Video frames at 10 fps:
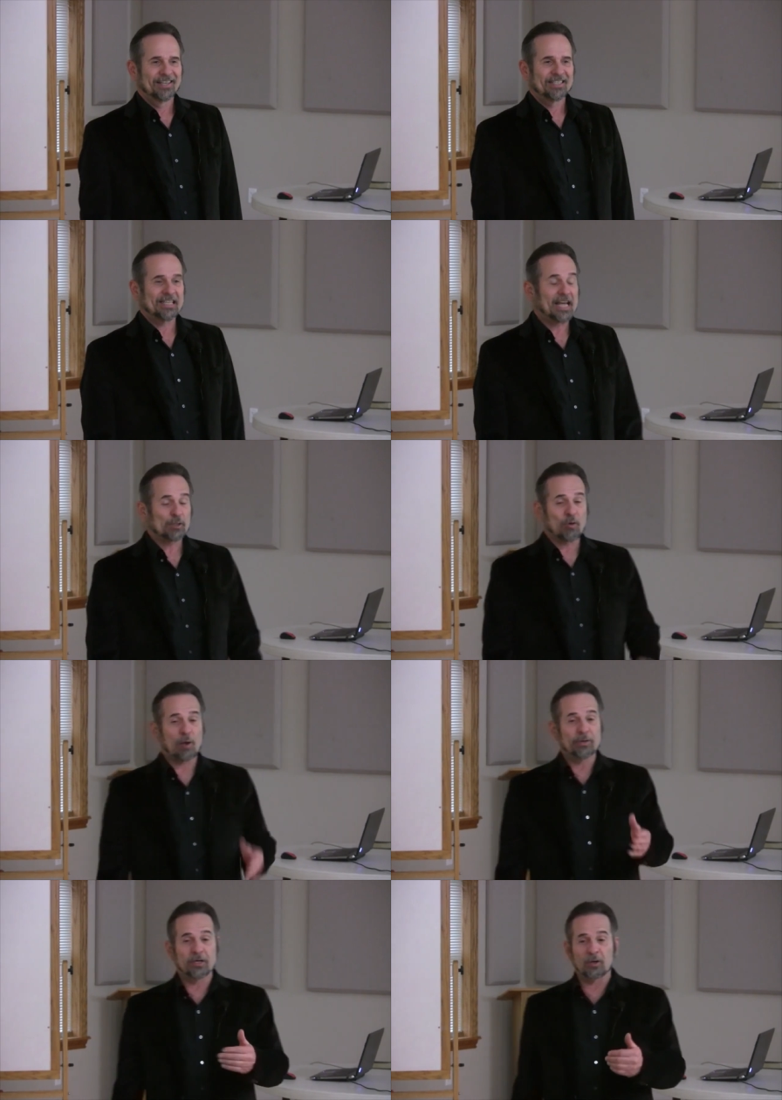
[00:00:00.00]
See, that's why
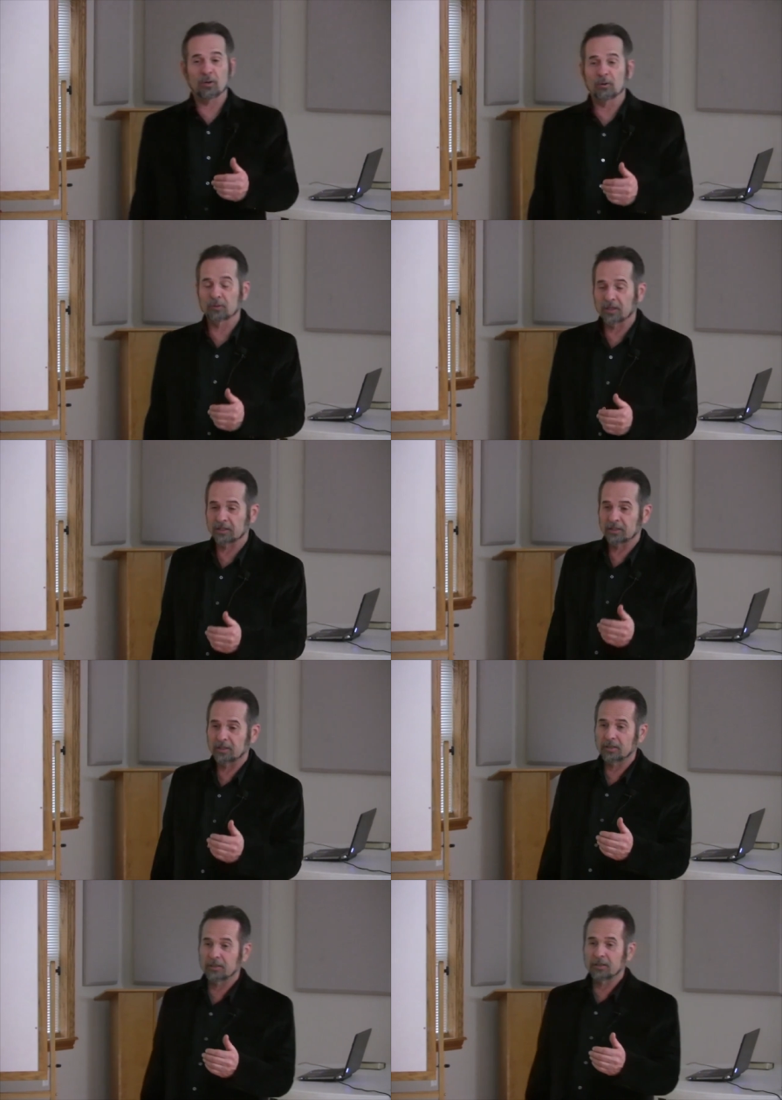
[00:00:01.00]
we know that
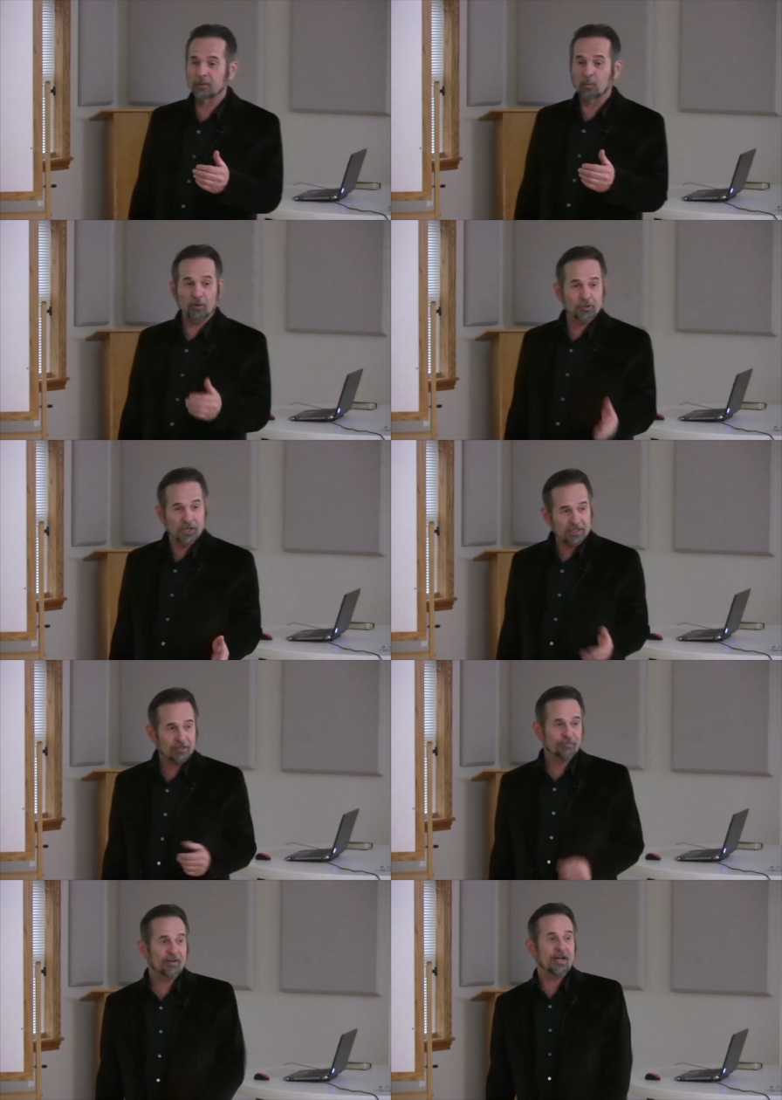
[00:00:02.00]
the word
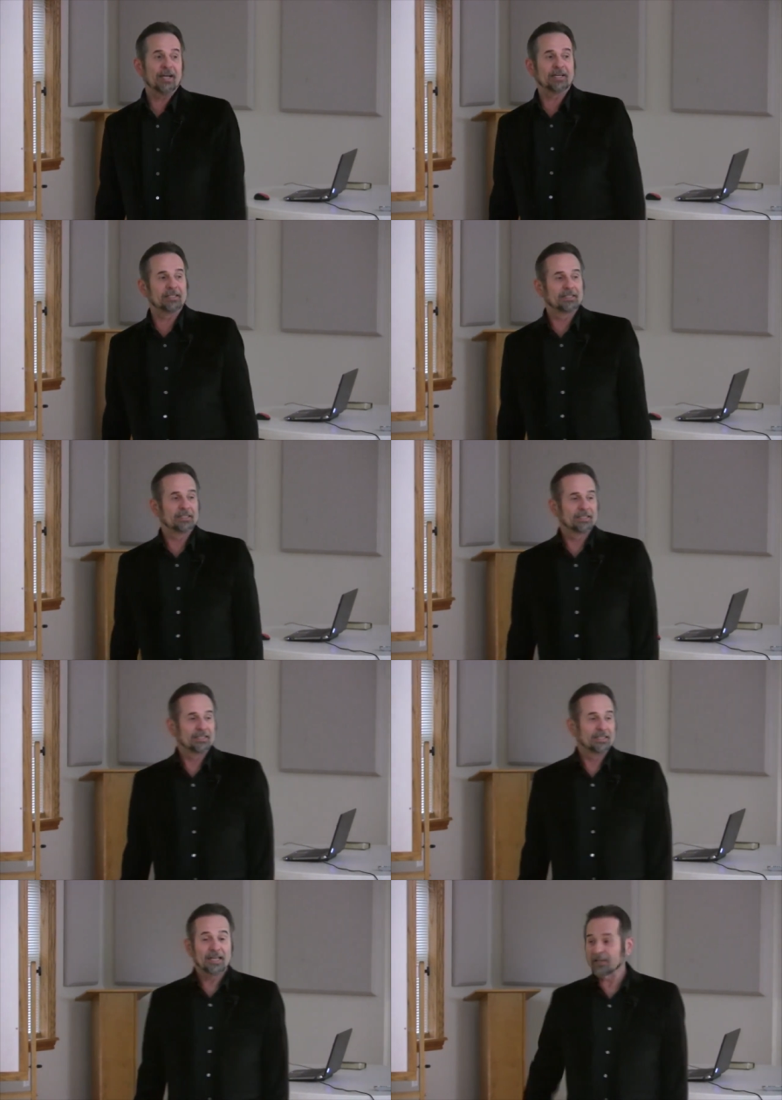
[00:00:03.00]
justified
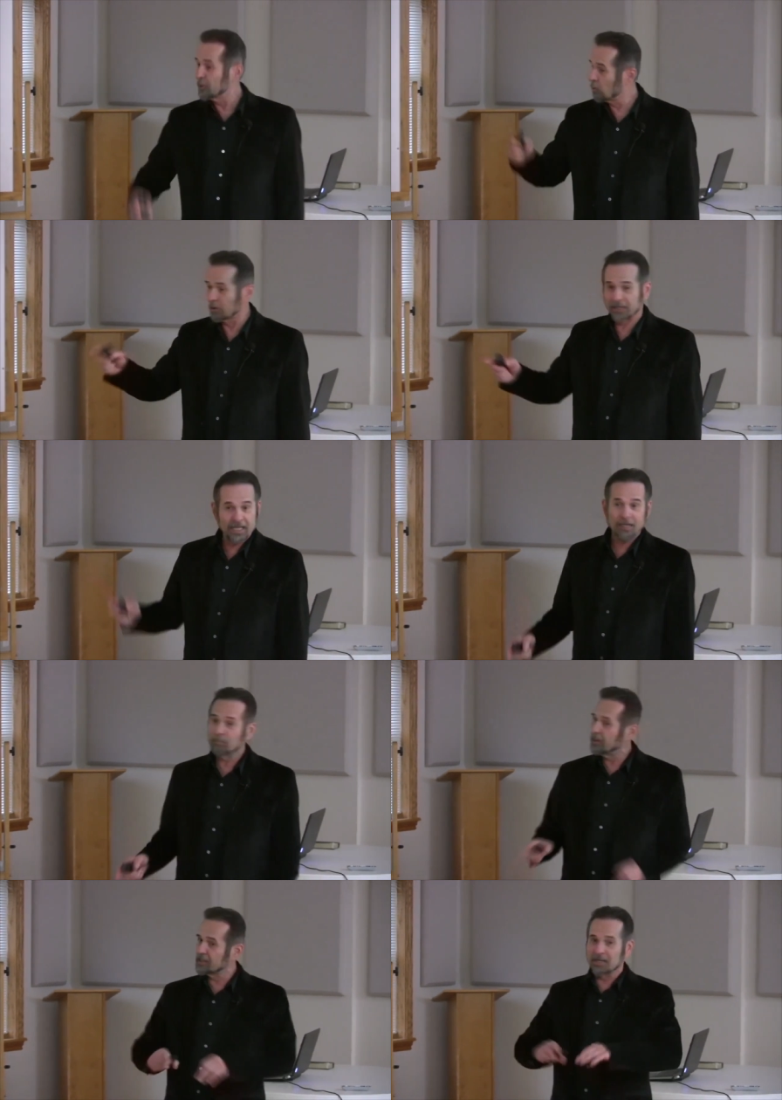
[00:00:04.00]
and the word
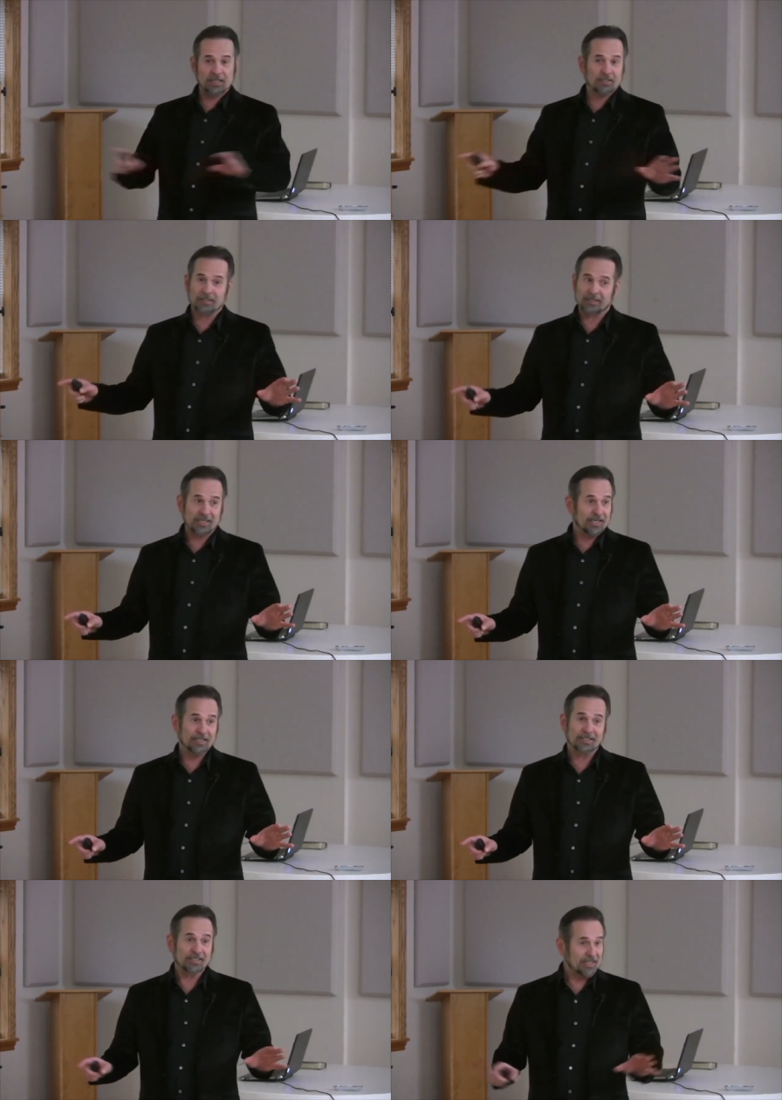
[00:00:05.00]
keep is not
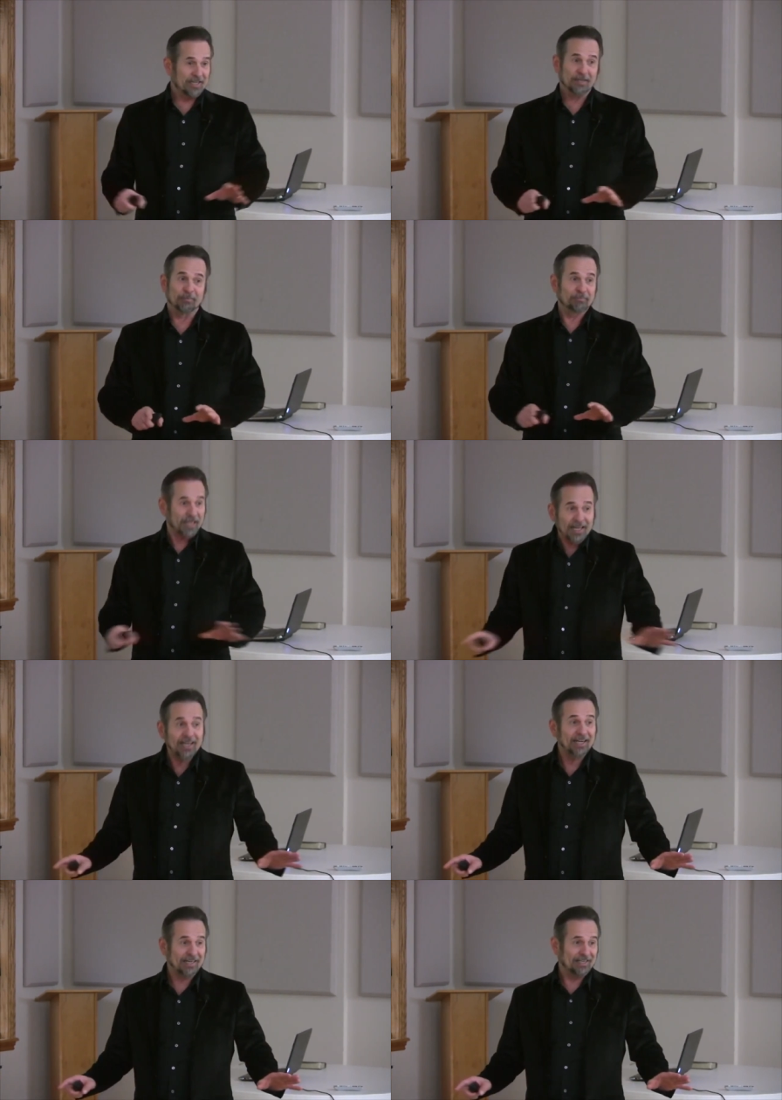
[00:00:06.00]
saying the same
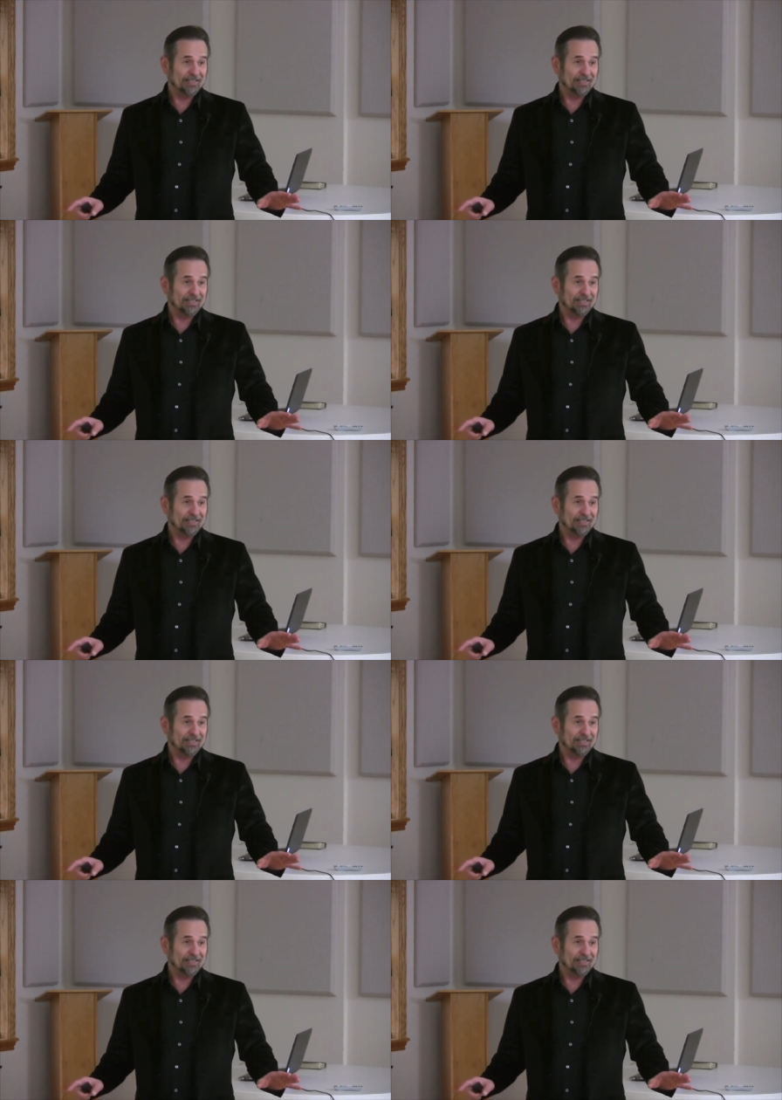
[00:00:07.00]
thing.